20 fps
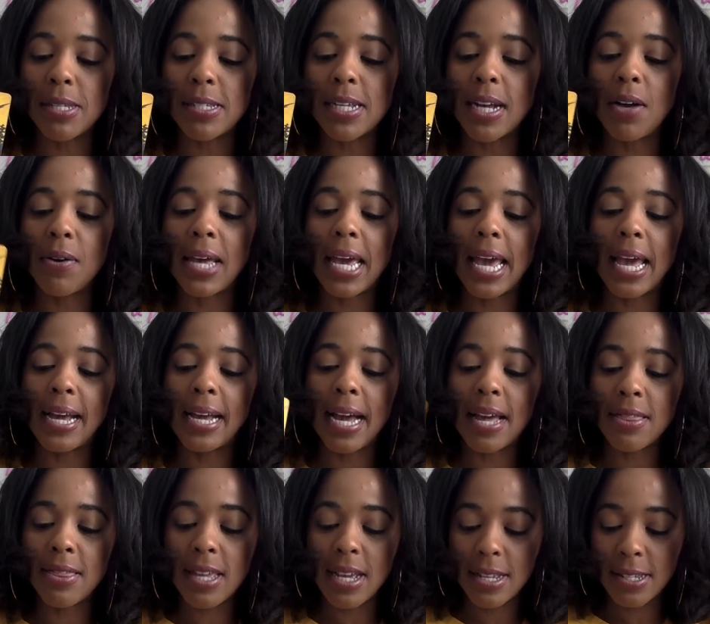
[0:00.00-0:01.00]
It's like, okay, I
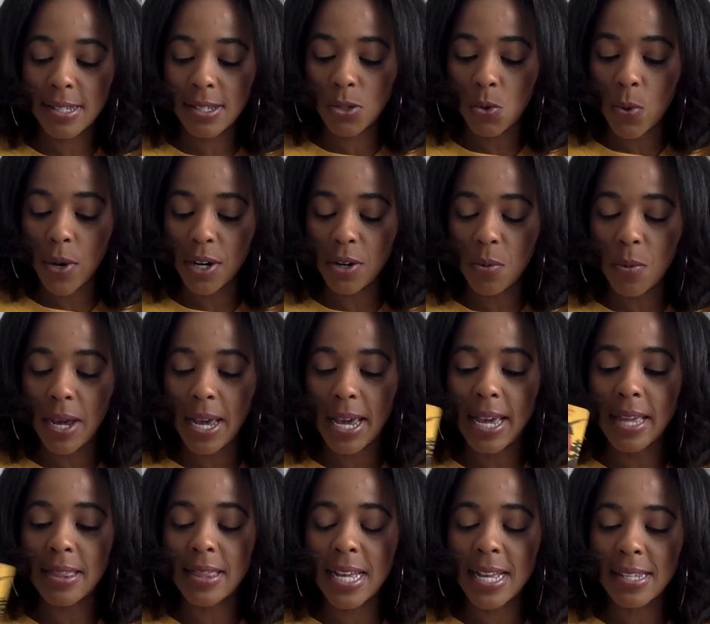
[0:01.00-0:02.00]
got that squared
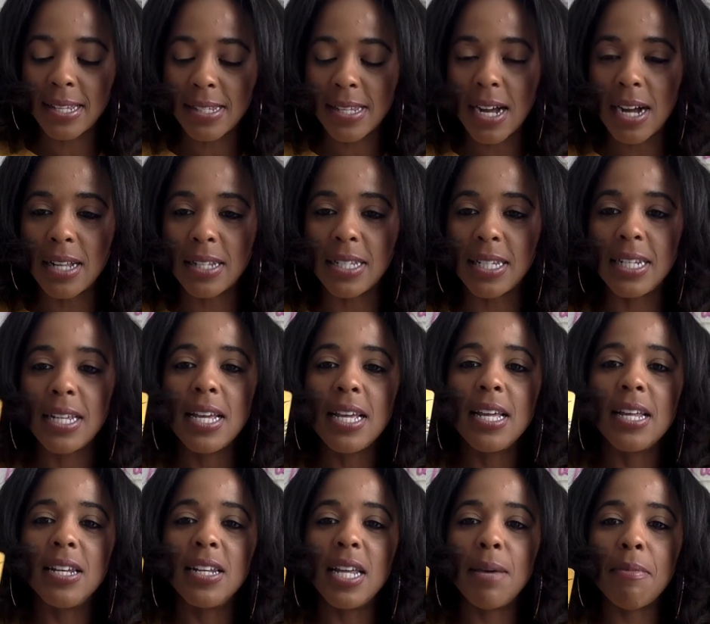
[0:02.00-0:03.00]
away, that's solid.
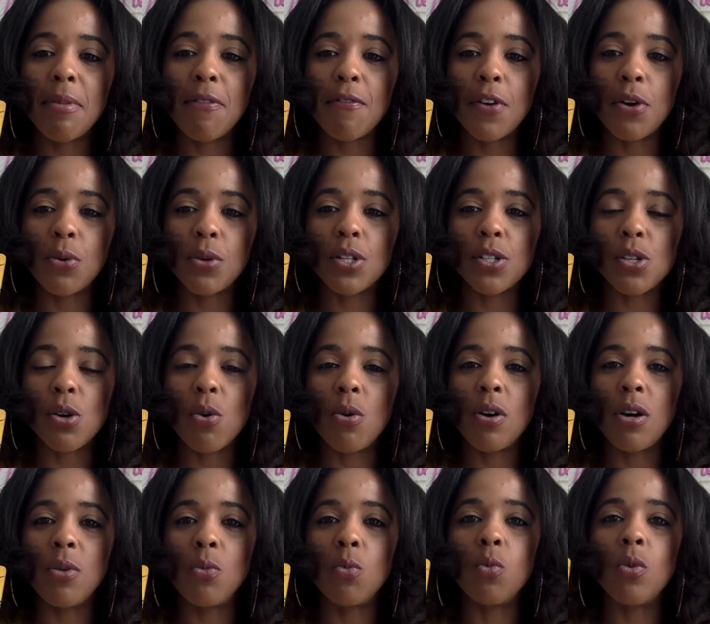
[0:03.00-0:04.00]
Let me focus
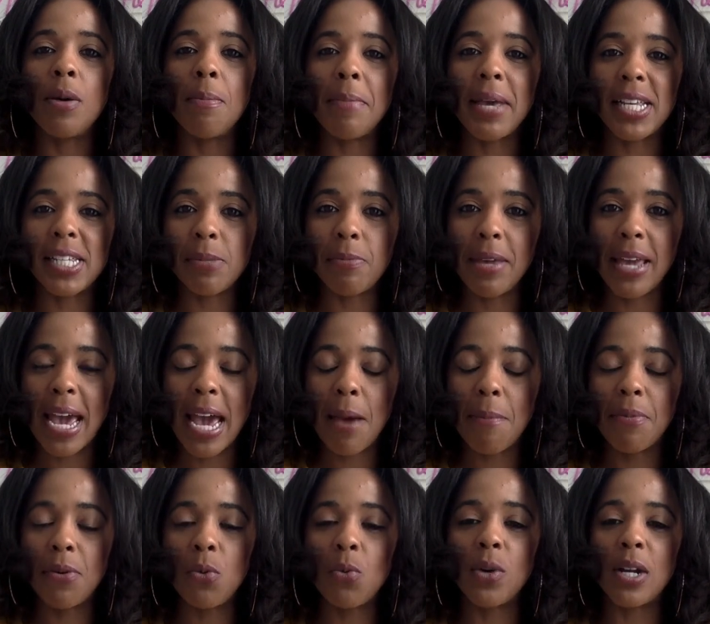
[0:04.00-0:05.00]
on what makes me
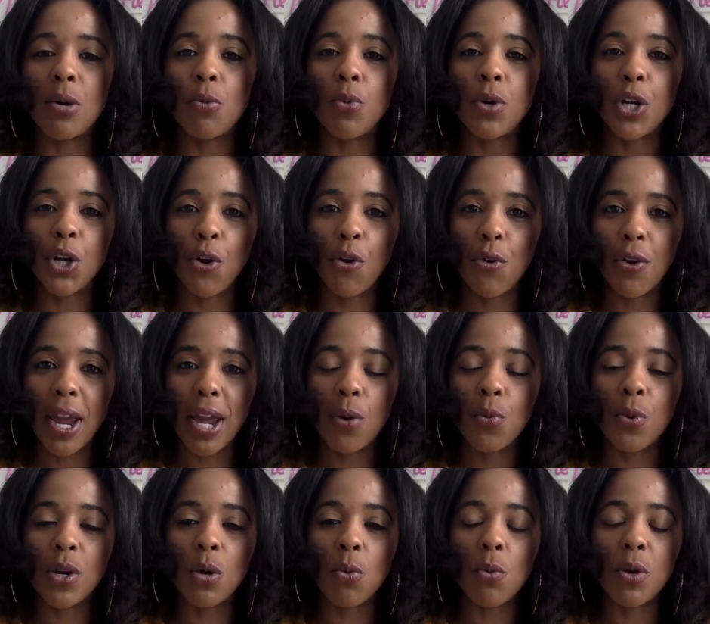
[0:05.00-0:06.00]
happy, what I want to
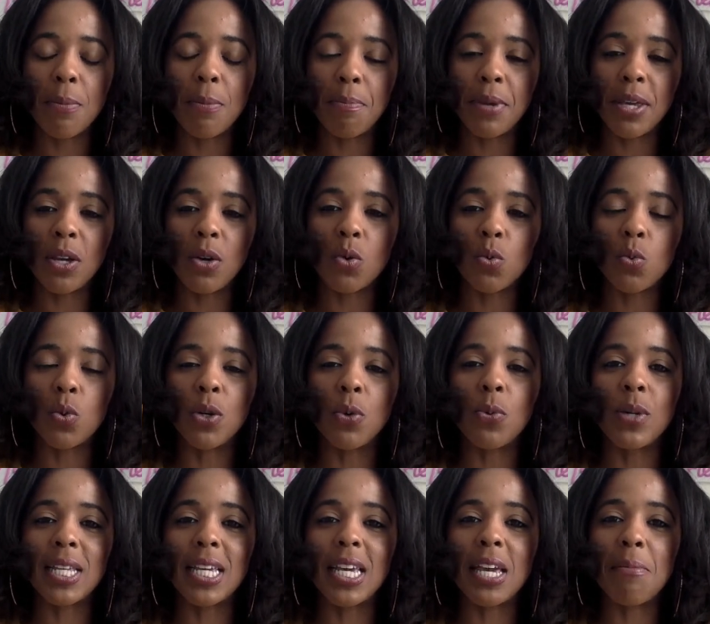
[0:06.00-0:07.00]
create, what I want to build, what I
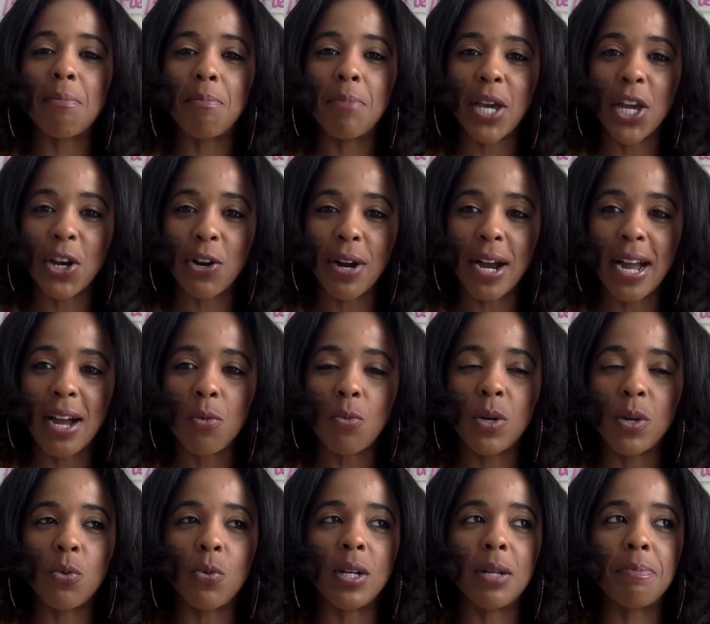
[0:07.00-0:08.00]
want to get better at,
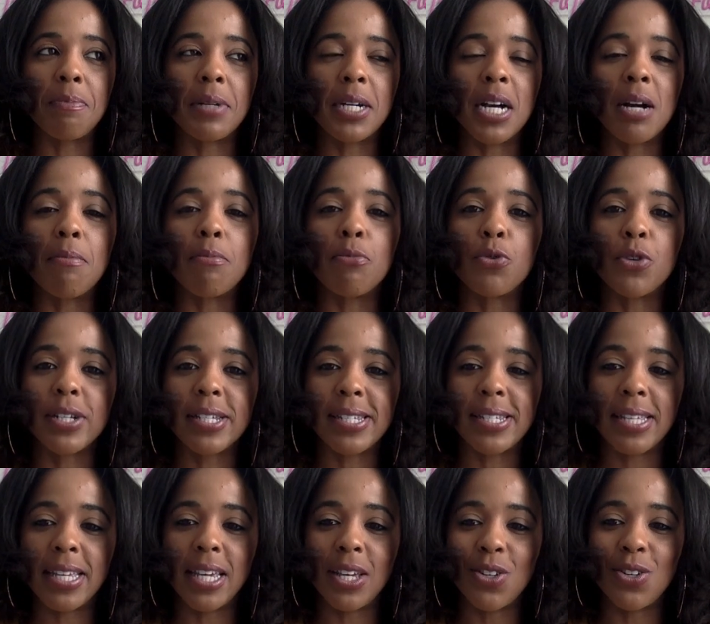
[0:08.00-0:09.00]
what I want to become more
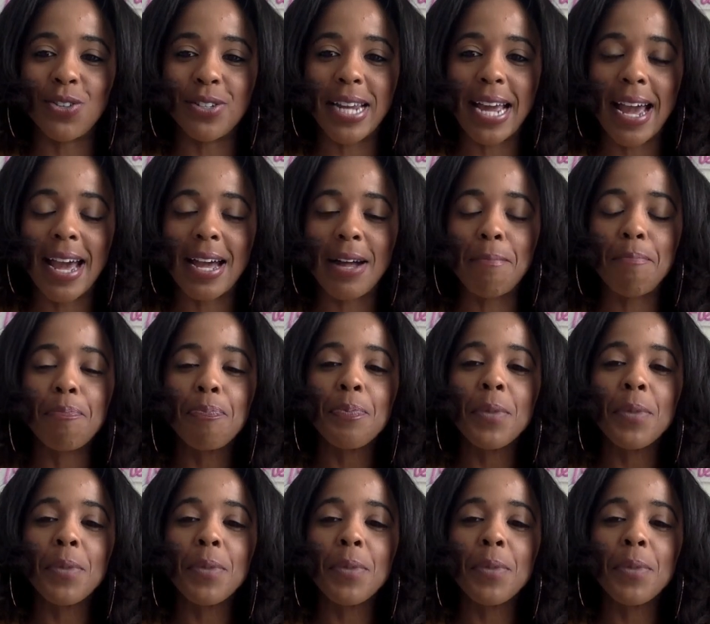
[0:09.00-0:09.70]
skilled at.